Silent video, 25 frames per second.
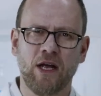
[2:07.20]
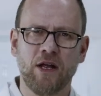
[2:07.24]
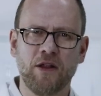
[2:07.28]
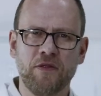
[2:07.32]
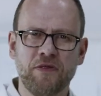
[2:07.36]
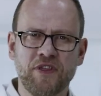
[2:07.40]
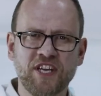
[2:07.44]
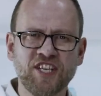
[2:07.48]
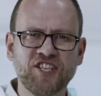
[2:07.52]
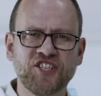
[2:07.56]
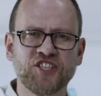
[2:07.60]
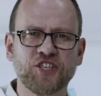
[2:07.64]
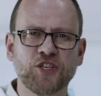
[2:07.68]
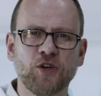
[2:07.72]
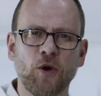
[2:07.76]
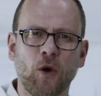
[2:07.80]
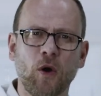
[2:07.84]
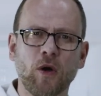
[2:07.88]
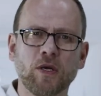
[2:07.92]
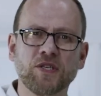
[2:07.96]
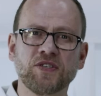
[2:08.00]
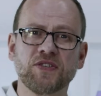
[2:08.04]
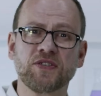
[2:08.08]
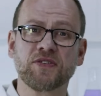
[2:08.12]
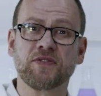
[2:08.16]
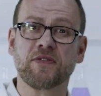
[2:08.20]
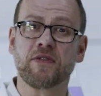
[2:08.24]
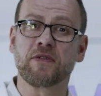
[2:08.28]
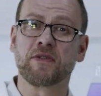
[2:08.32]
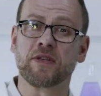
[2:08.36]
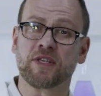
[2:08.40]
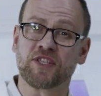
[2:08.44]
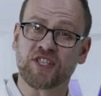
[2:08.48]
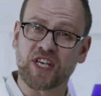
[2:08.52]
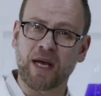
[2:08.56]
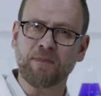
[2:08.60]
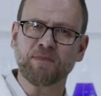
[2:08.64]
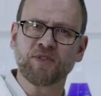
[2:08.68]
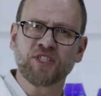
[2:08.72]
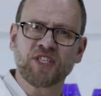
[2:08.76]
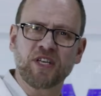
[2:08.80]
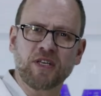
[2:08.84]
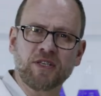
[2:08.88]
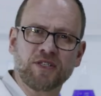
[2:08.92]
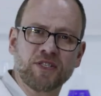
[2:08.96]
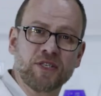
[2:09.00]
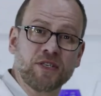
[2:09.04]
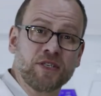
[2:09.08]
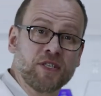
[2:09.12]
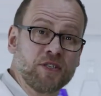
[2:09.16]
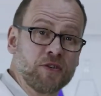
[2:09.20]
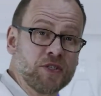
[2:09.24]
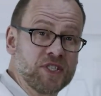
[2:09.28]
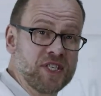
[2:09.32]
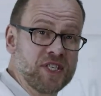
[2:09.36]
This causes the substances to